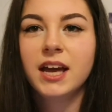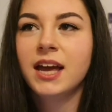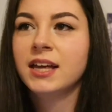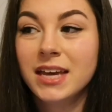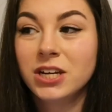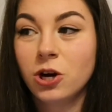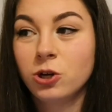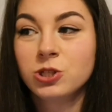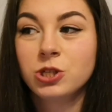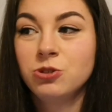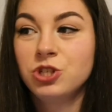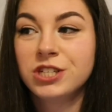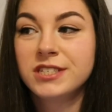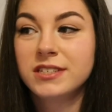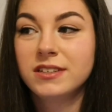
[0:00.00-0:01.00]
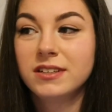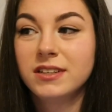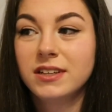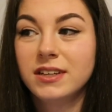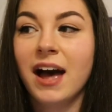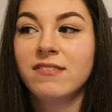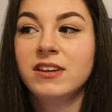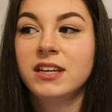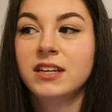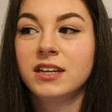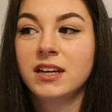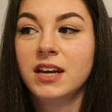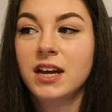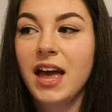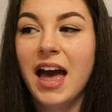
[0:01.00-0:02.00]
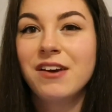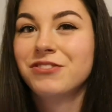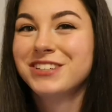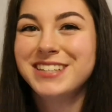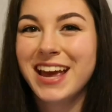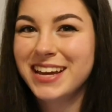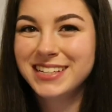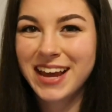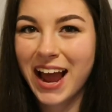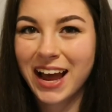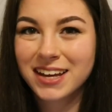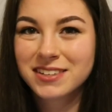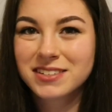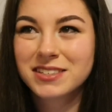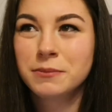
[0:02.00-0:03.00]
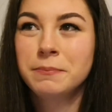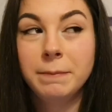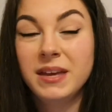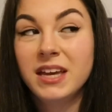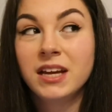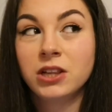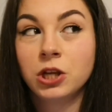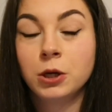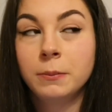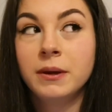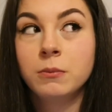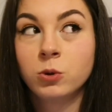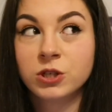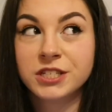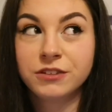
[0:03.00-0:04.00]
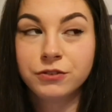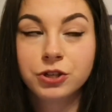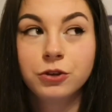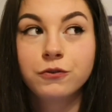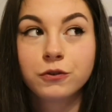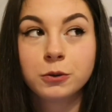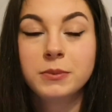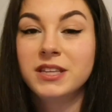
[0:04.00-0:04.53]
and also just having everyday tasks being a little bit more difficult for me